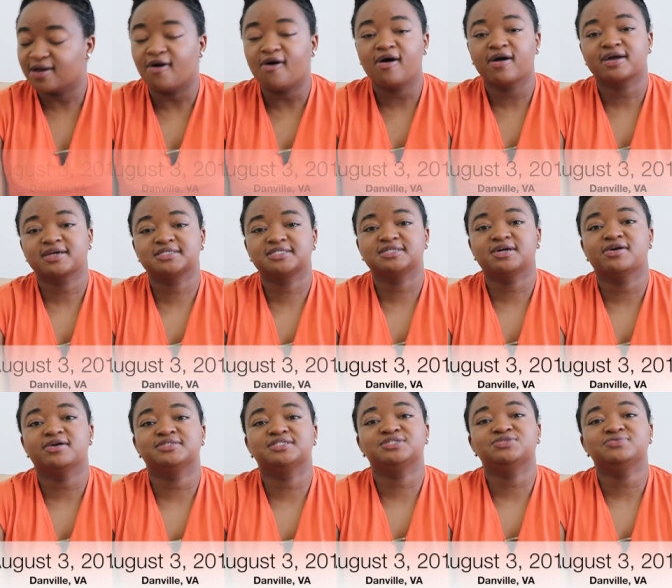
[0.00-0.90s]
August
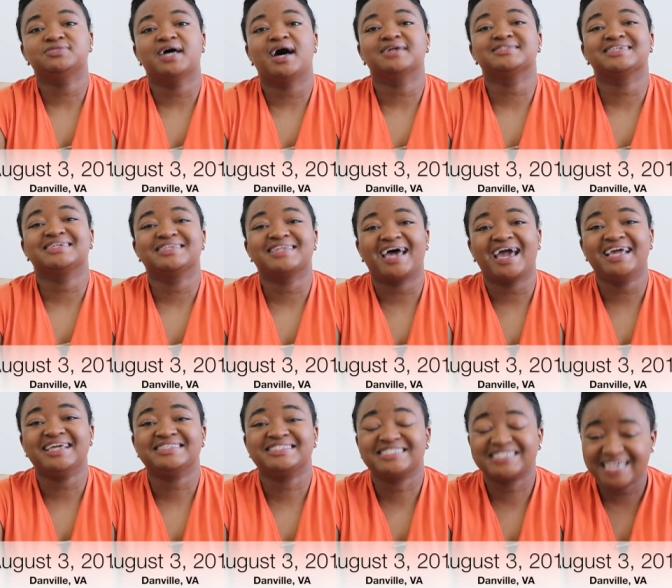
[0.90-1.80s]
3rd,
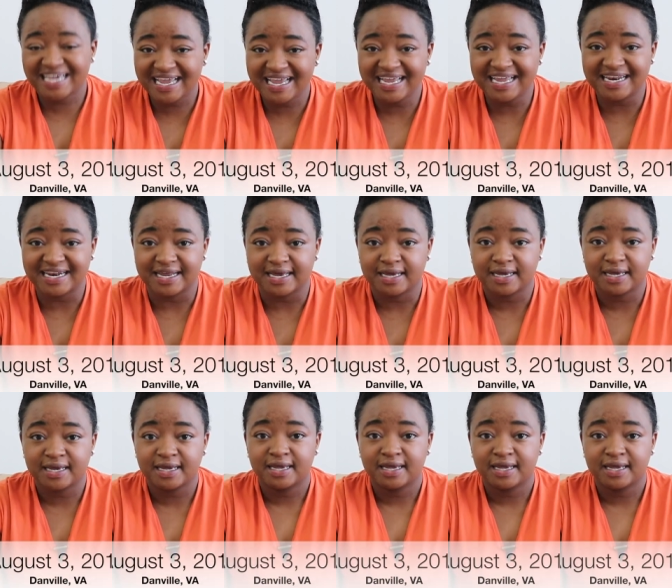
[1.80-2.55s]
2019,